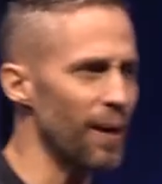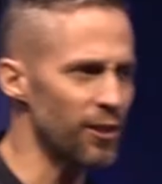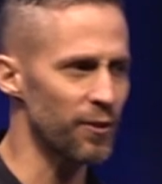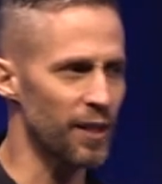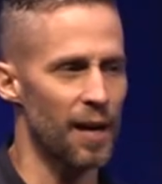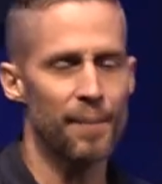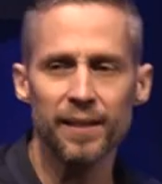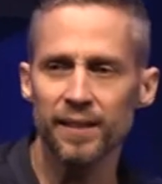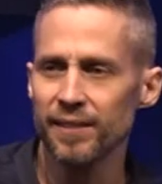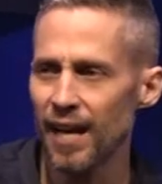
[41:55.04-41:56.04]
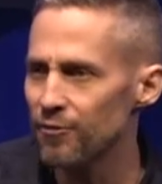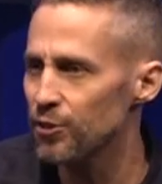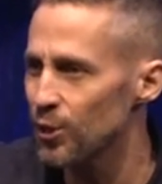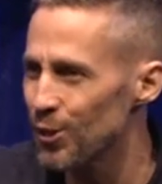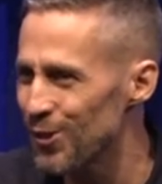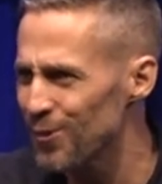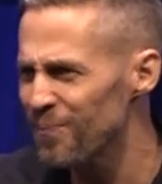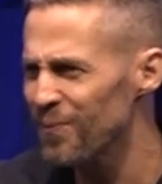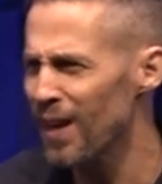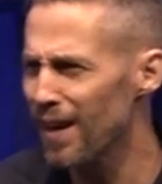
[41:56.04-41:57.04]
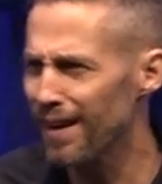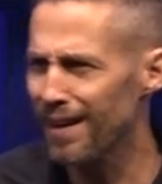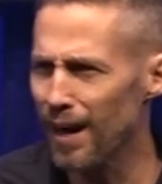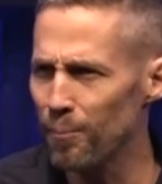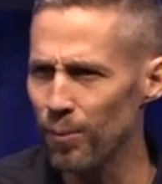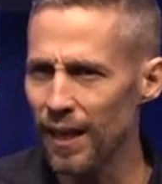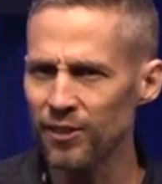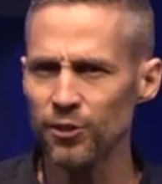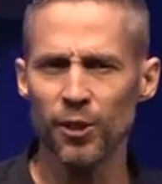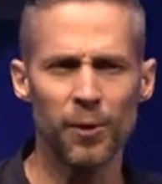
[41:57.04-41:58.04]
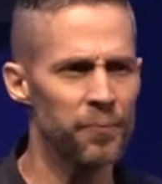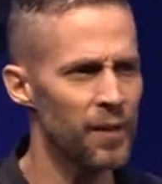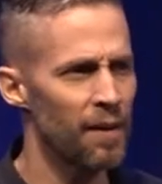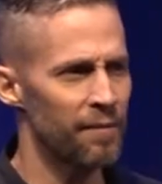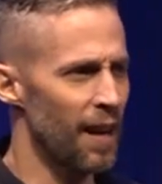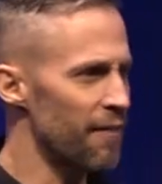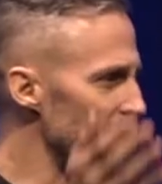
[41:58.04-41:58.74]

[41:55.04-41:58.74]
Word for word: much for coming this afternoon. God bless you. If you have